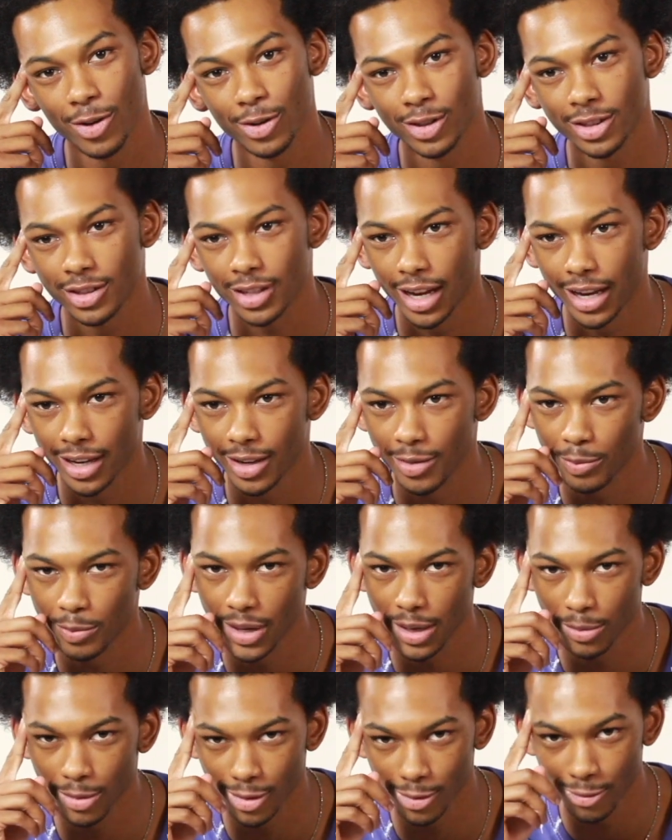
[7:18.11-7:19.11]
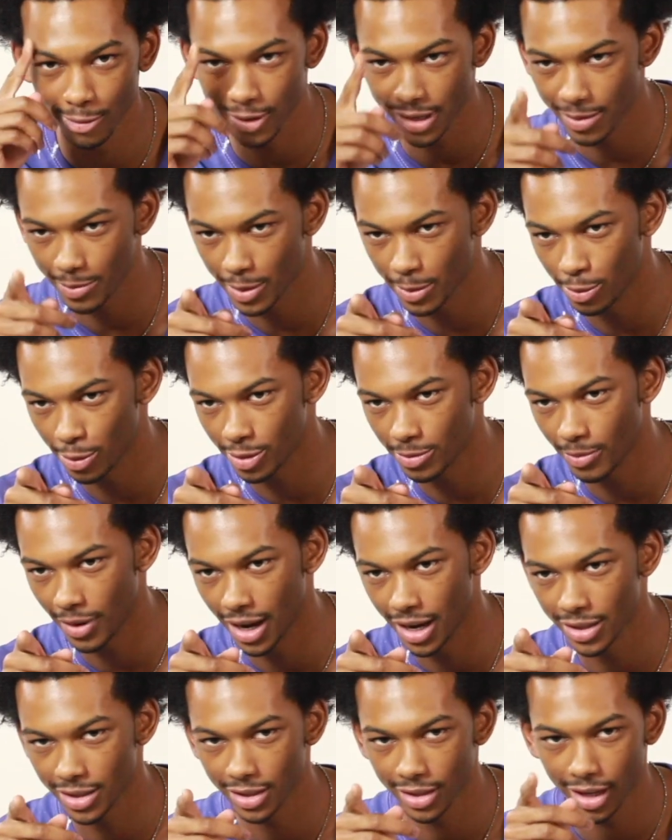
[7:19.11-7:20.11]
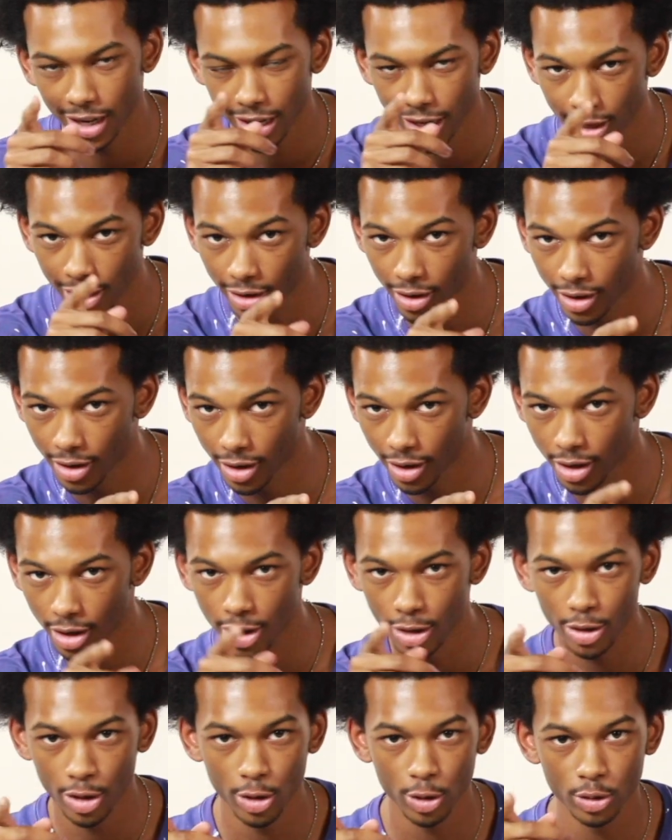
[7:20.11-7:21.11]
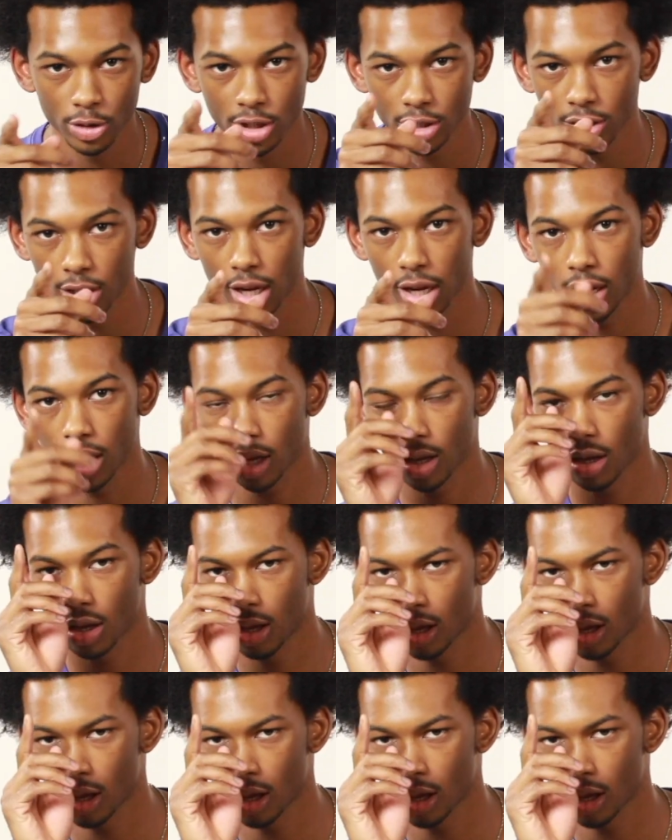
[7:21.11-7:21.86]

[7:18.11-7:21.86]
just like be able to read people's minds and like, just like